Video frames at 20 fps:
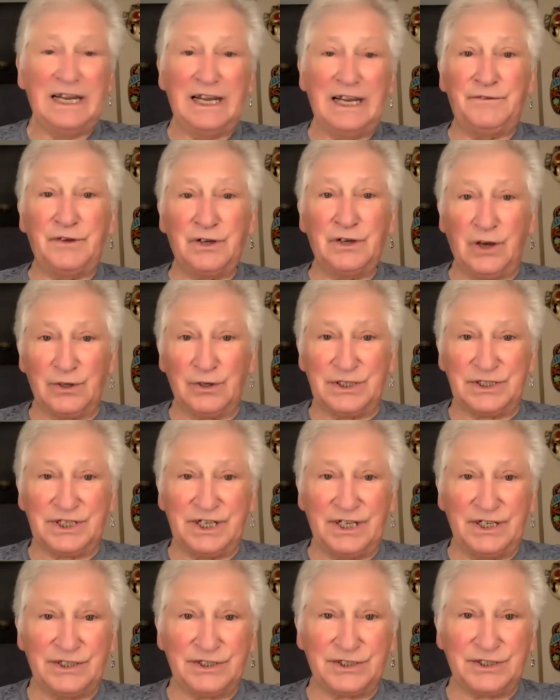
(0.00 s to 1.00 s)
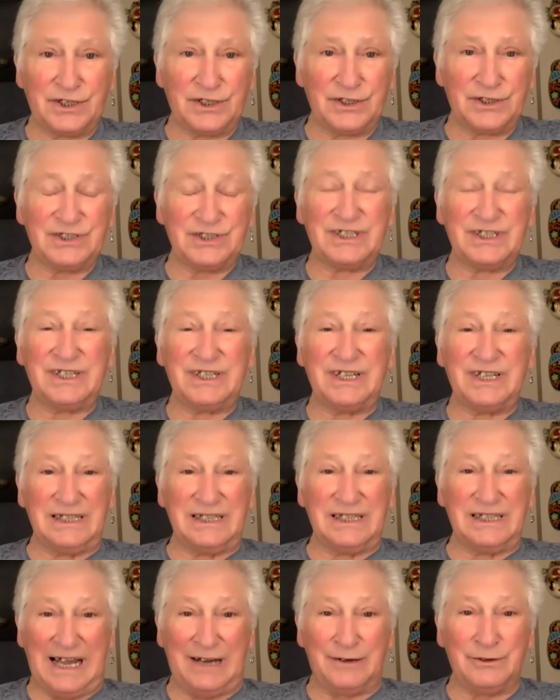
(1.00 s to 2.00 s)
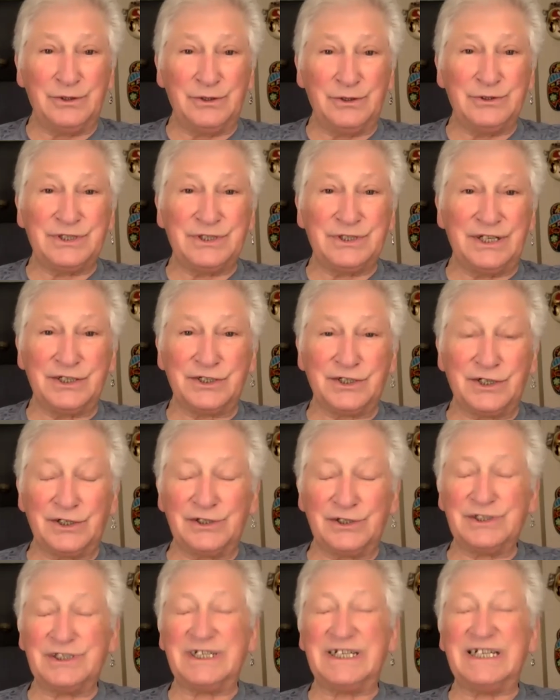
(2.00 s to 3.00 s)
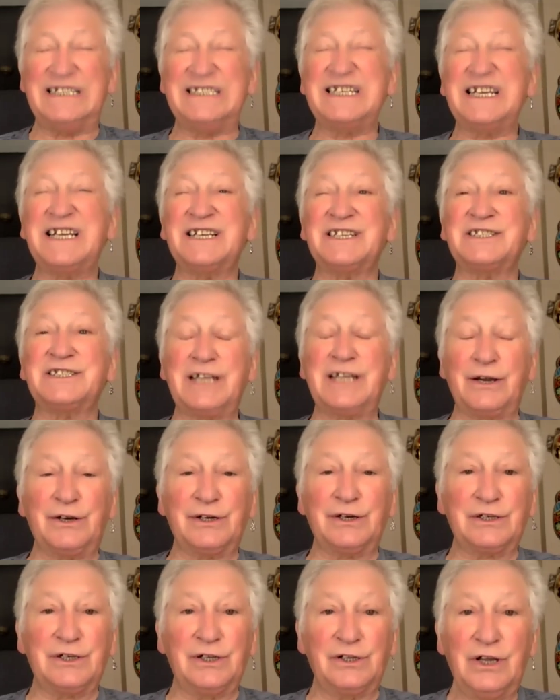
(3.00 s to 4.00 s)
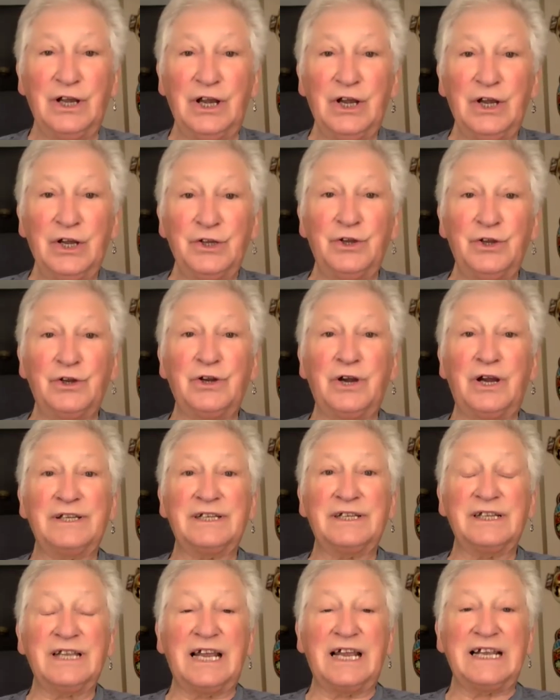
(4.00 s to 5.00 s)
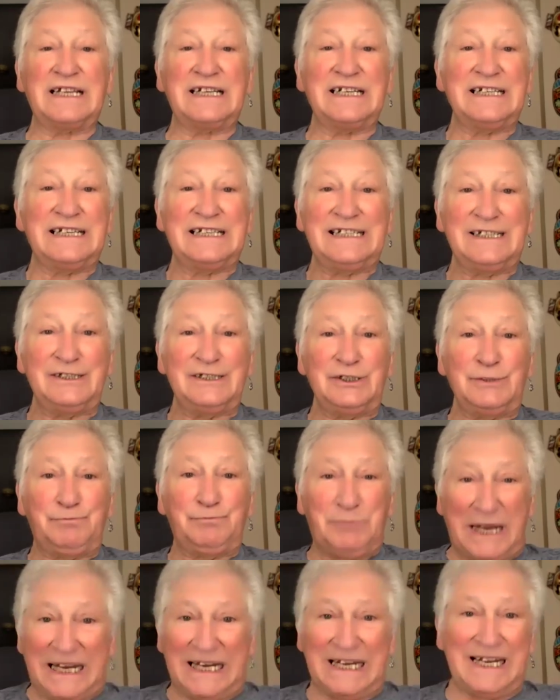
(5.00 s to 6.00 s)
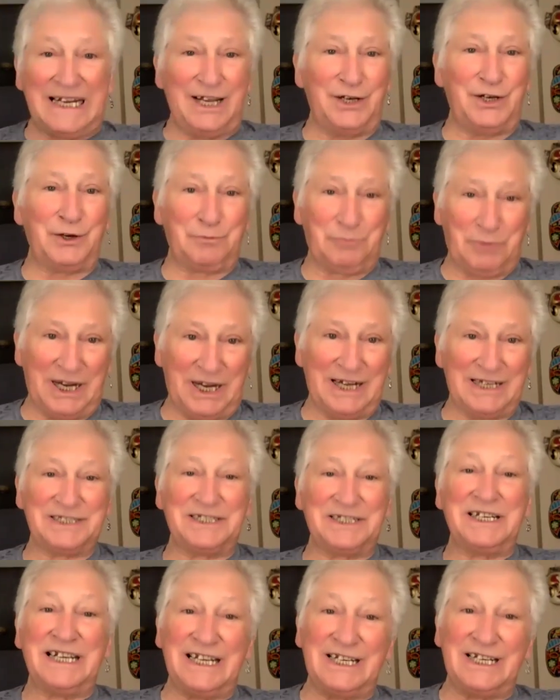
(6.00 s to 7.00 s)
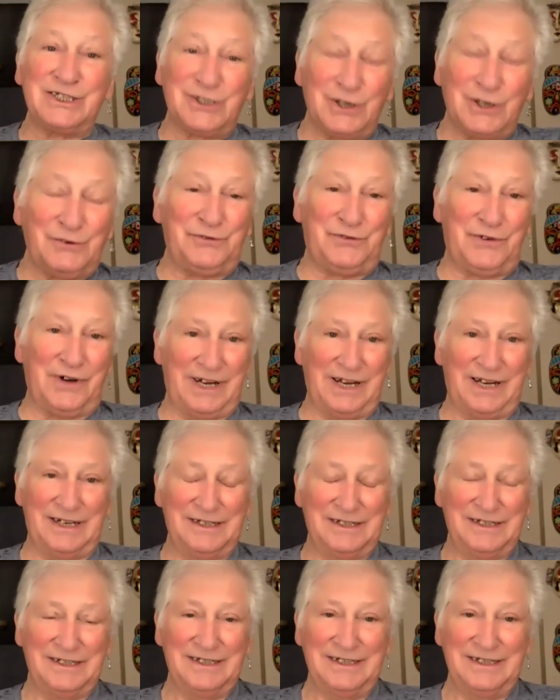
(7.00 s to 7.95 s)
If you go to see the circus, the clown who's in the circus, he's hysterical. You're going to like pee in your pants. He's so funny.